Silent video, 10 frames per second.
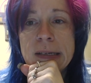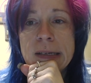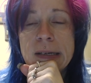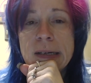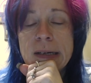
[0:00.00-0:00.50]

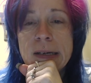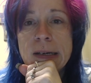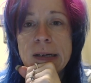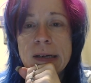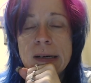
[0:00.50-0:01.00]

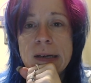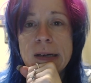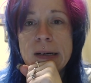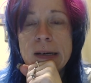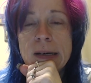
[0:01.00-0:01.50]

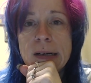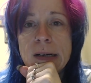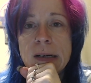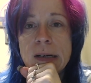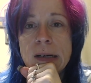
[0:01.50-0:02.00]

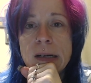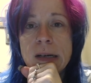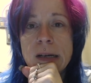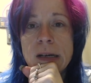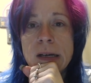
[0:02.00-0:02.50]
[no speech]